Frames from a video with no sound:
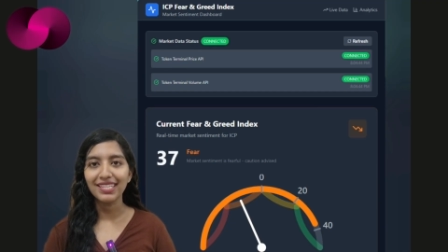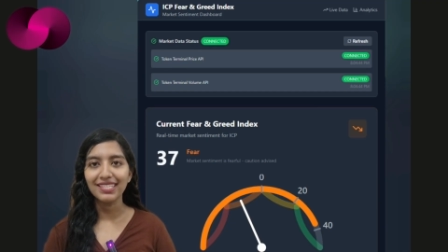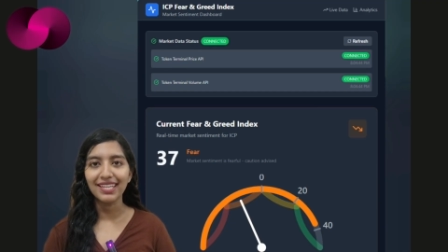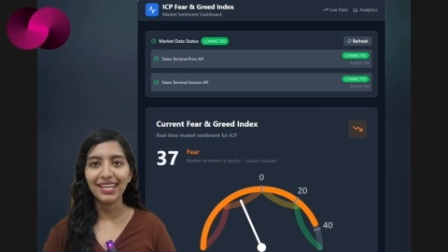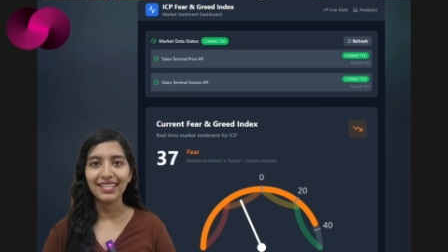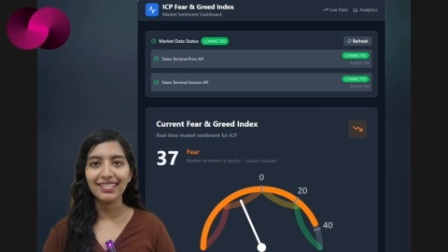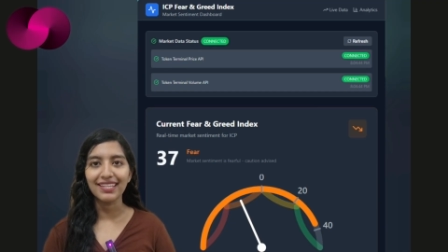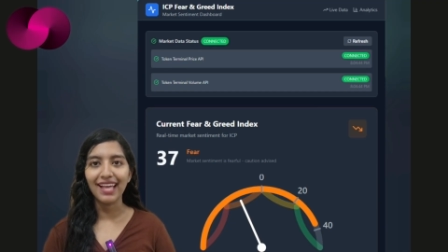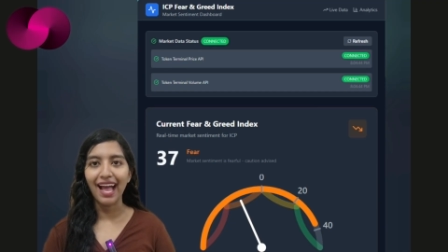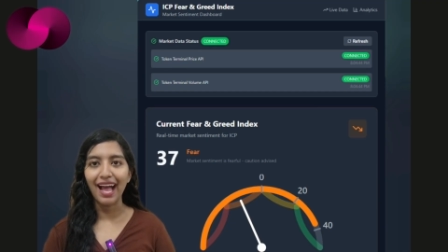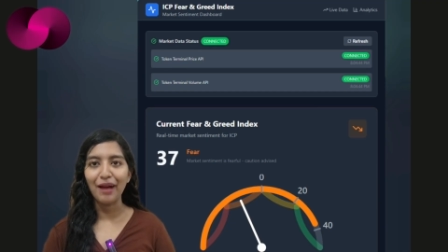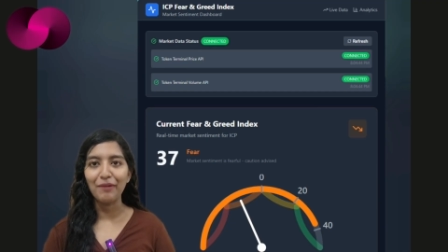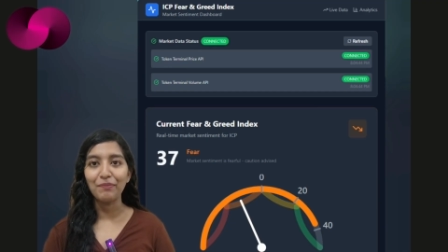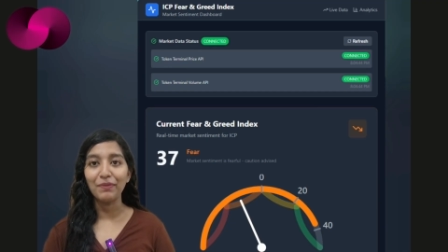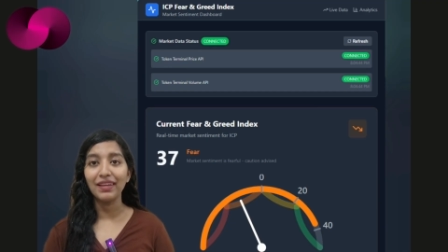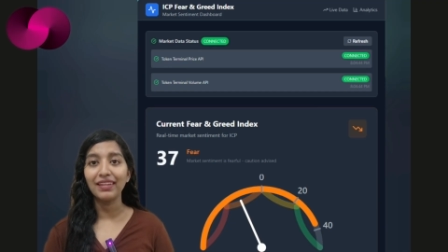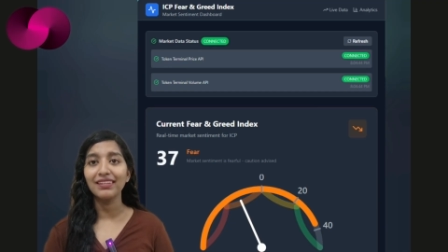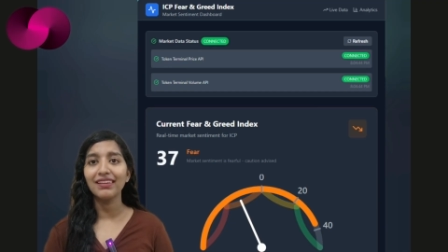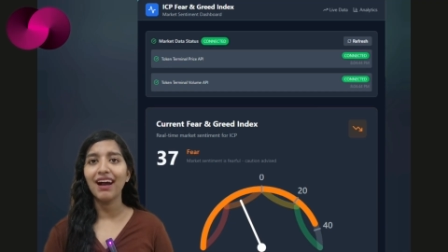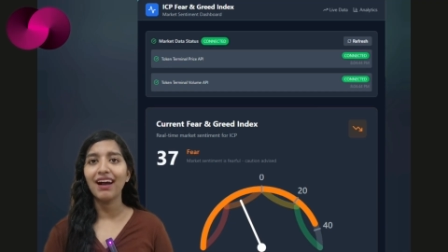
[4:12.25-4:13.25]
index app
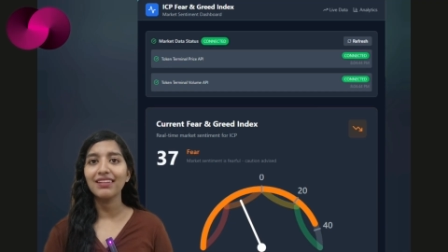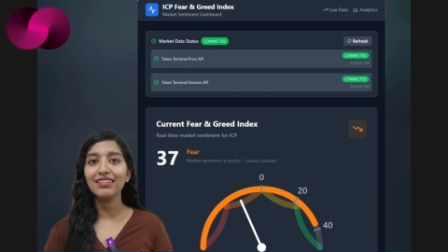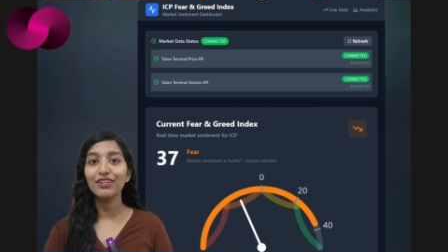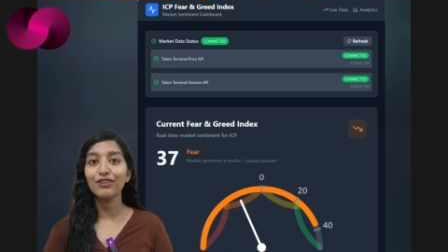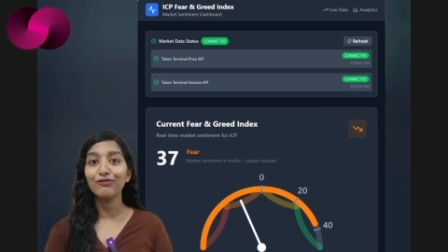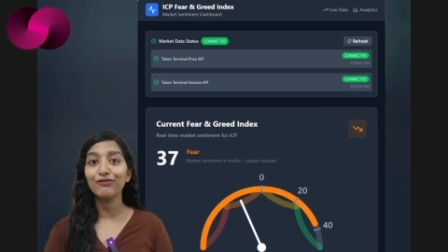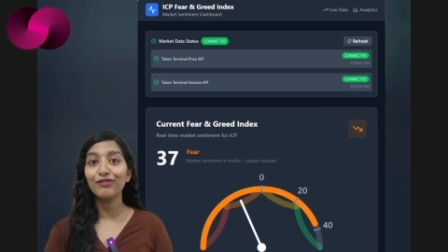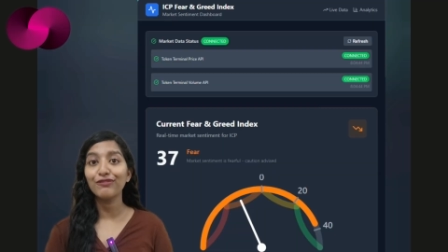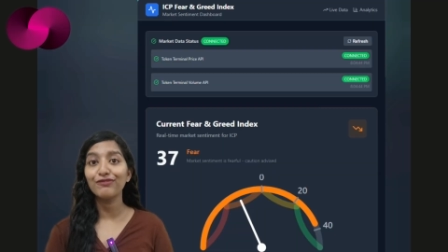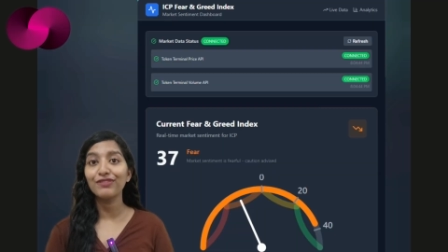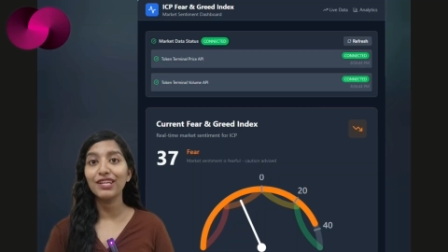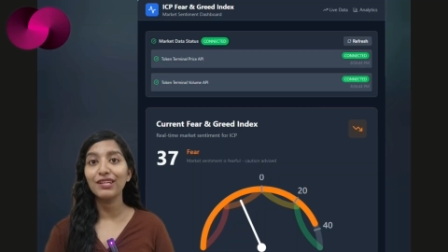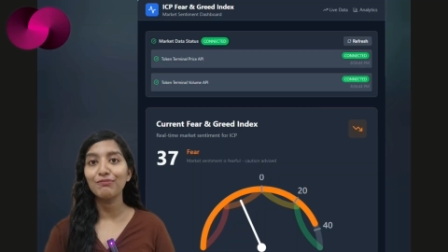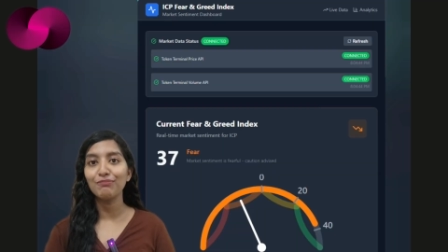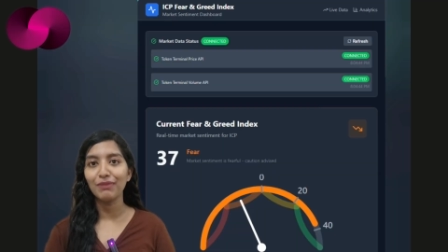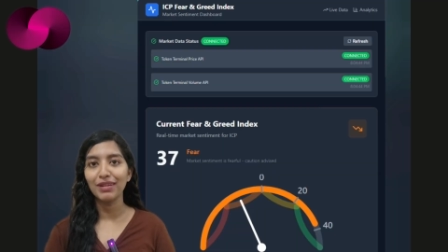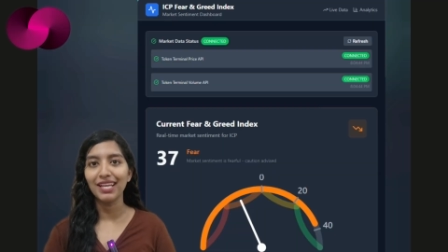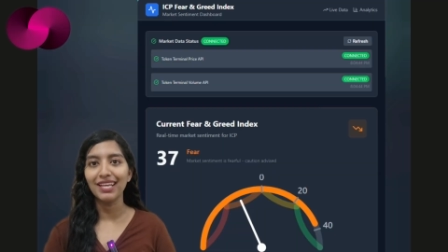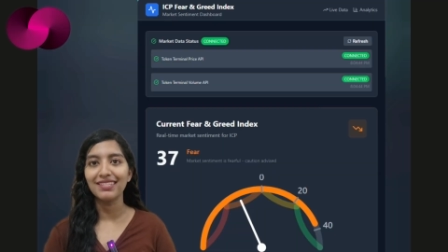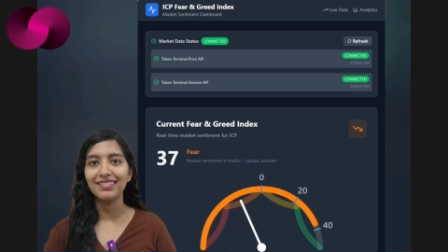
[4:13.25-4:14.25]
in under
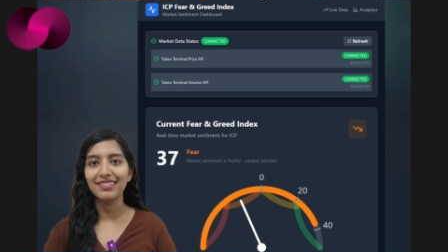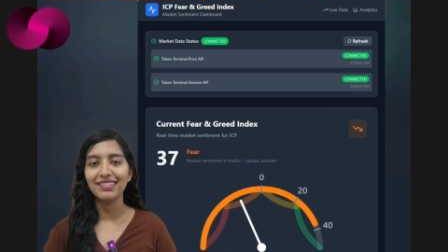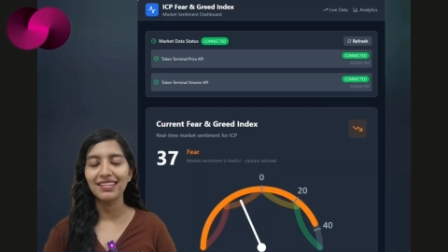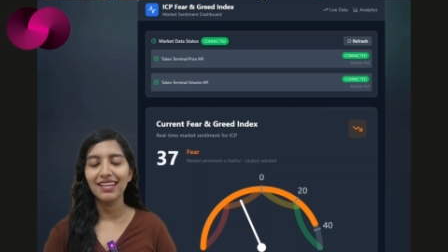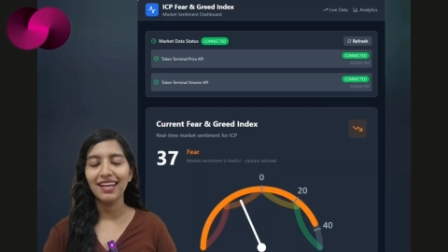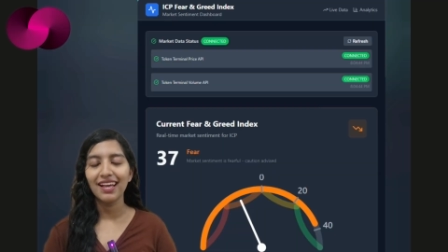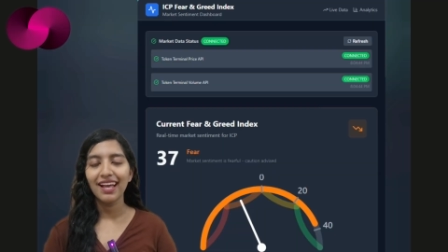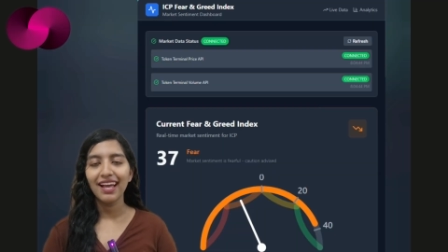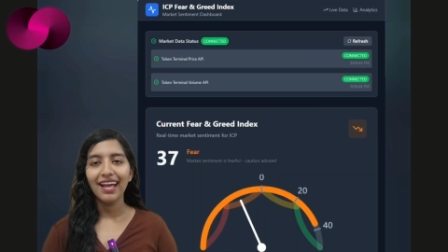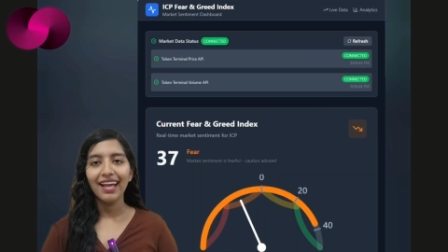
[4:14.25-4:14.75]
15 minutes.